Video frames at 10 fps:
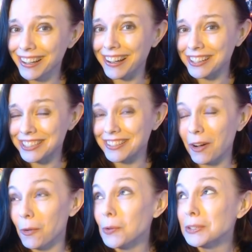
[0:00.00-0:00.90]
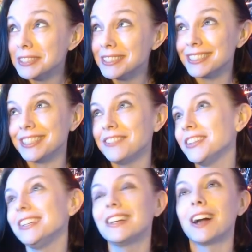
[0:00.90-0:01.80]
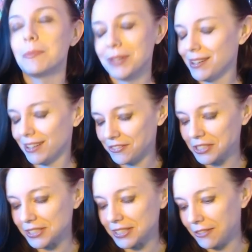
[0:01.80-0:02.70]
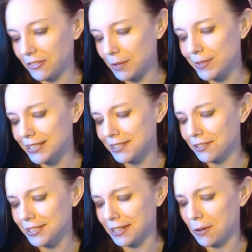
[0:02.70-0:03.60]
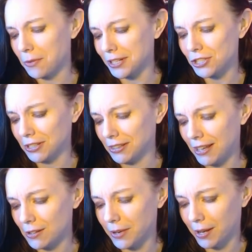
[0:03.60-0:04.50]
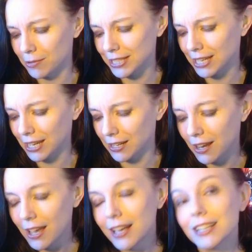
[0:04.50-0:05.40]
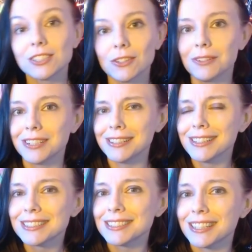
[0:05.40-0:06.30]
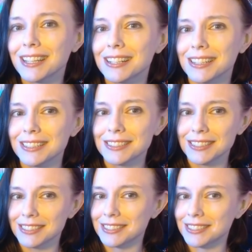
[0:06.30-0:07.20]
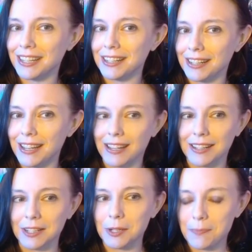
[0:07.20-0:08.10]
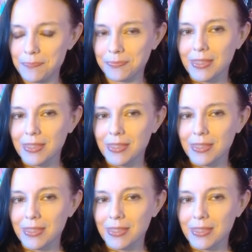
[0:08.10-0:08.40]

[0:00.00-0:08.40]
an old DVD copy of the sci-fi miniseries that I watched a lot when I was a kid. So, needless to say, this is a a